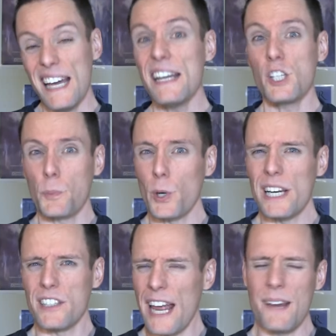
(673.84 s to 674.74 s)
It is
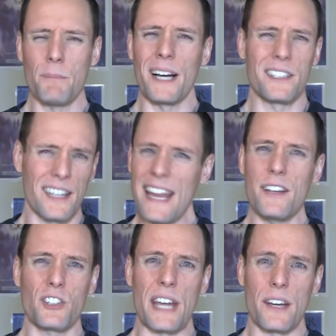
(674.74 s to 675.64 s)
pretty tame by
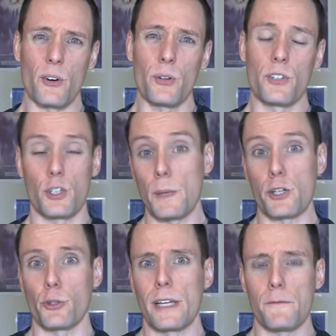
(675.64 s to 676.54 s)
today's standards,
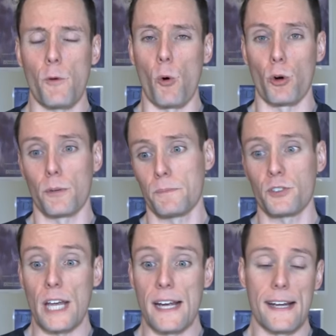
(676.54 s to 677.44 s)
especially for,
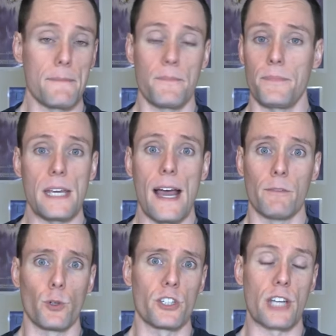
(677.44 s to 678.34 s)
say, the
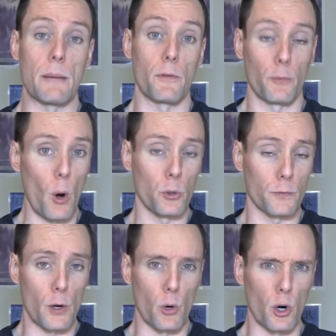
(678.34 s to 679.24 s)
average Game of
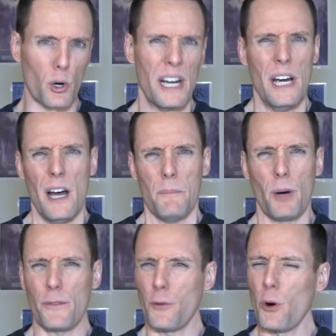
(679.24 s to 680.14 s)
Thrones viewer,
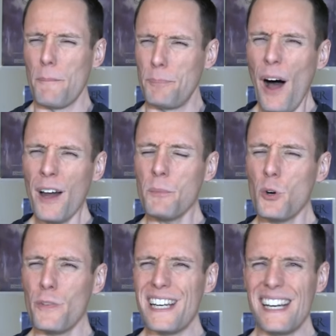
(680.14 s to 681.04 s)
but for a Bond
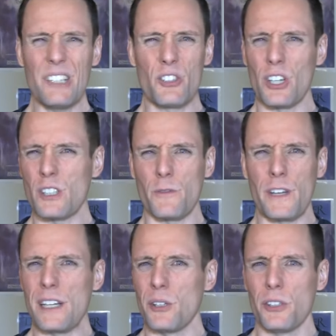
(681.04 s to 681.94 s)
movie, it just
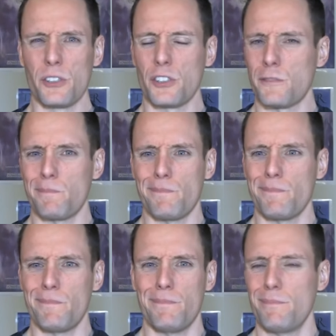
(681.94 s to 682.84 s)
feels
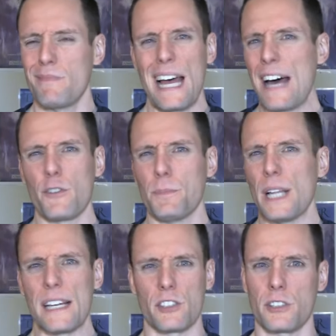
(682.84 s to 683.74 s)
out of
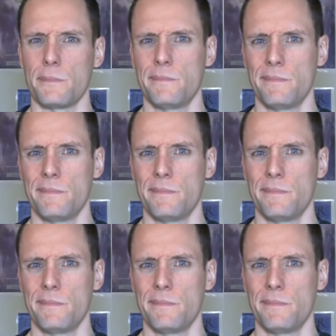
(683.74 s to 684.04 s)
place.